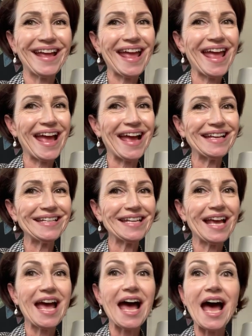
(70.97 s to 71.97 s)
and
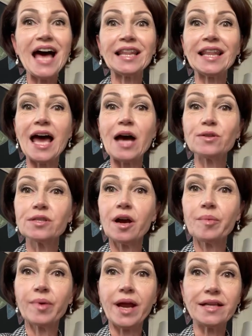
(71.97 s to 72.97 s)
allows
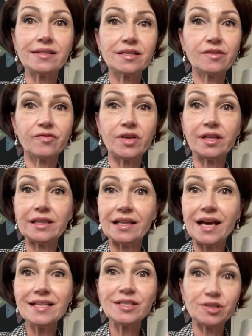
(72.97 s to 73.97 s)
our brains to feel
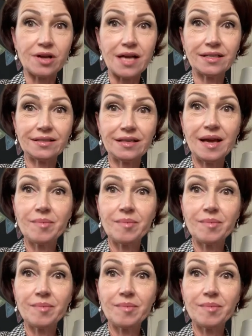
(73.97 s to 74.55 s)
less stress